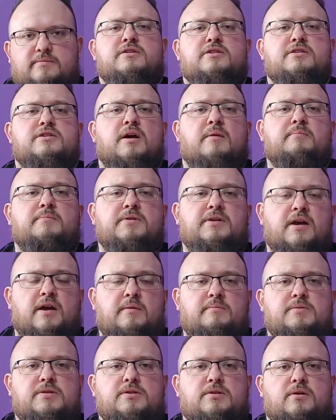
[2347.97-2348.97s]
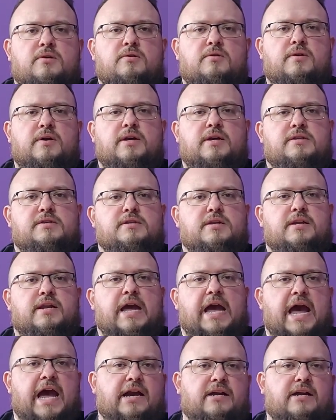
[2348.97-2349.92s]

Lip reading: Sometimes, though, it's an